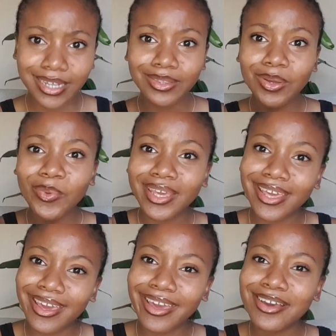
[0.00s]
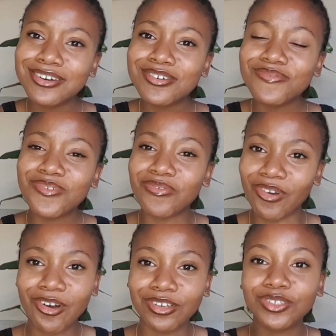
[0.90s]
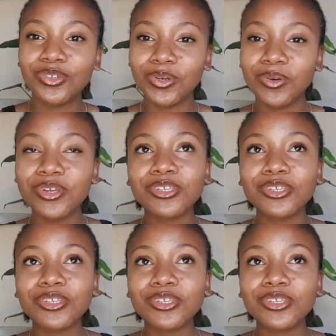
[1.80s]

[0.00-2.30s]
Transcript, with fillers: I thought we're here for vlogs, you know.